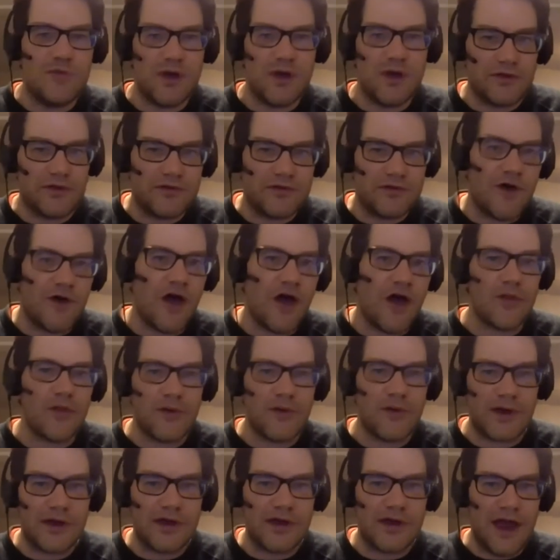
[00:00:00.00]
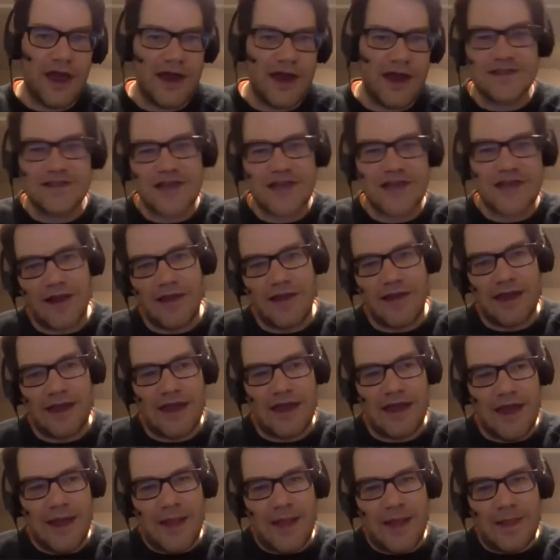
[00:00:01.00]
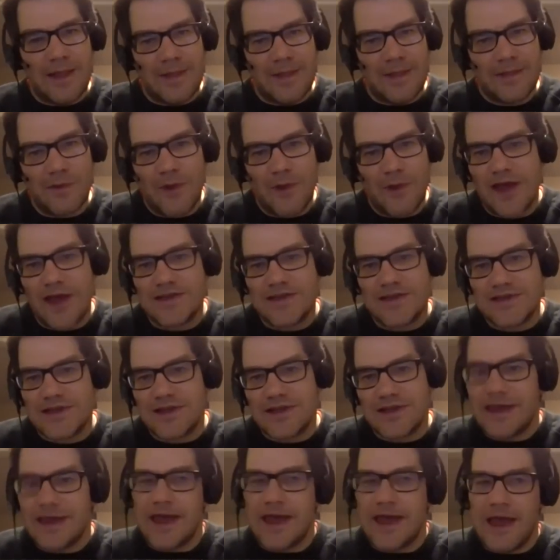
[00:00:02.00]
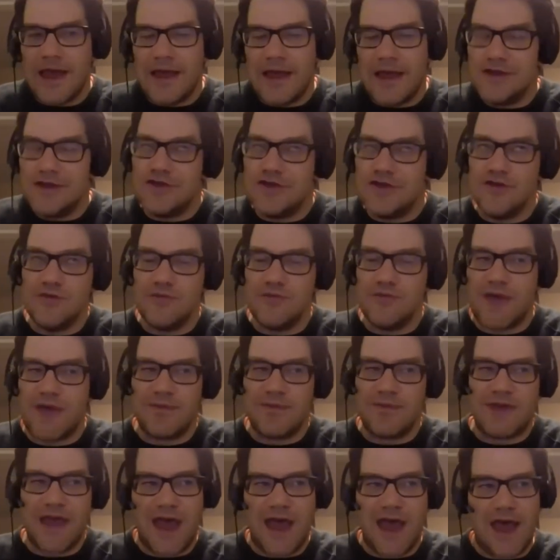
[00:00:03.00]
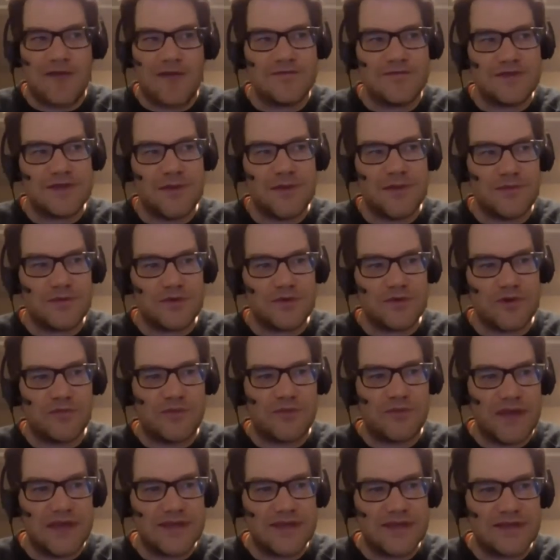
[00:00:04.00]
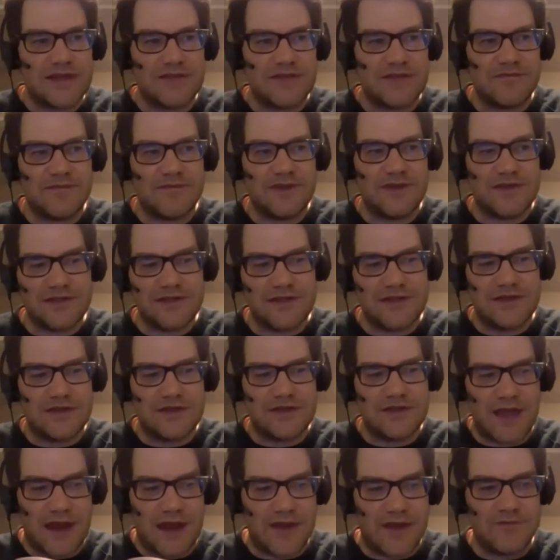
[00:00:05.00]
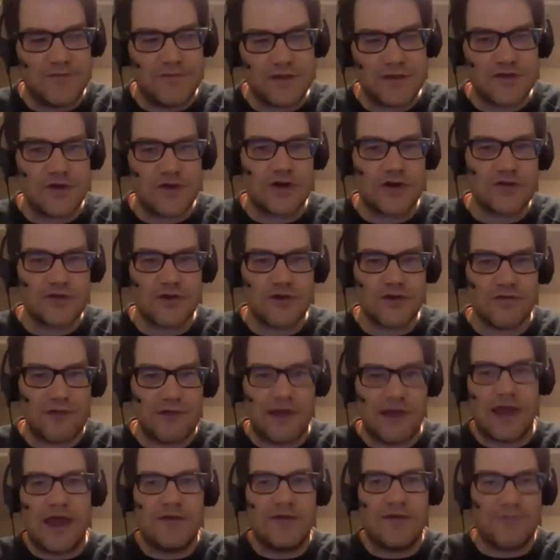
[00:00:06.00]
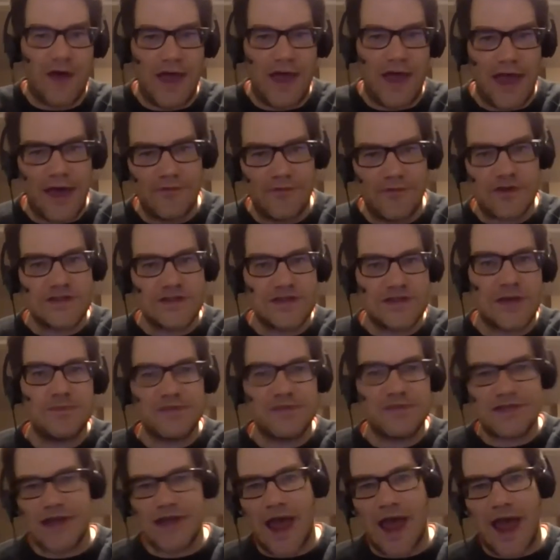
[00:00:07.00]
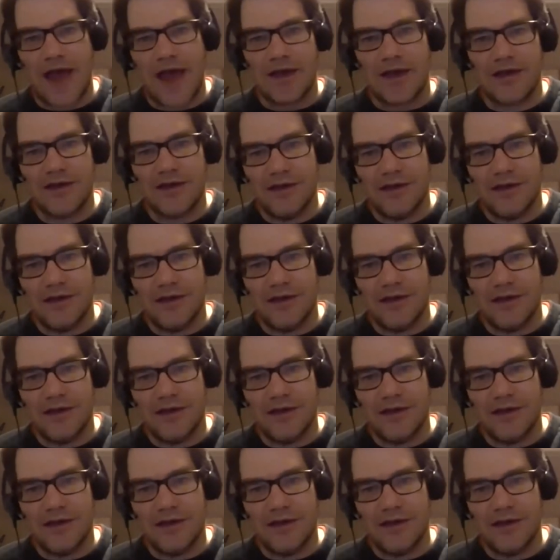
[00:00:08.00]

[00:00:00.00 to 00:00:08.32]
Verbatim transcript: build a following. And it's kind of like the way I see it, like you maybe have some sort of piece that fits into that infrastructure of like, if I have a Substack